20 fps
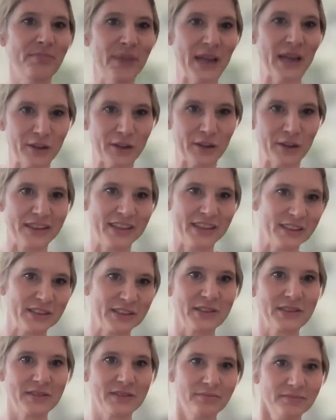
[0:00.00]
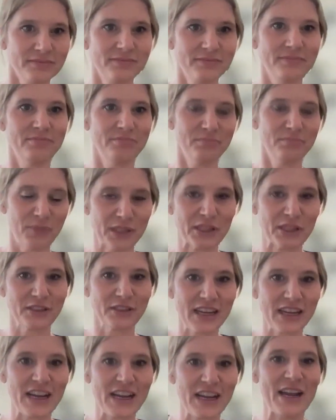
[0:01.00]
better things with their
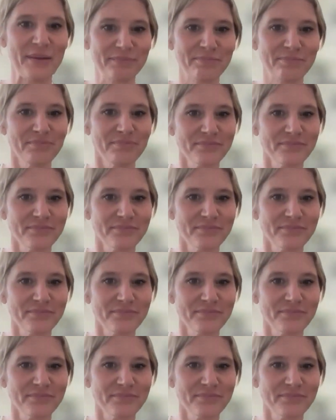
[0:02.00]
time.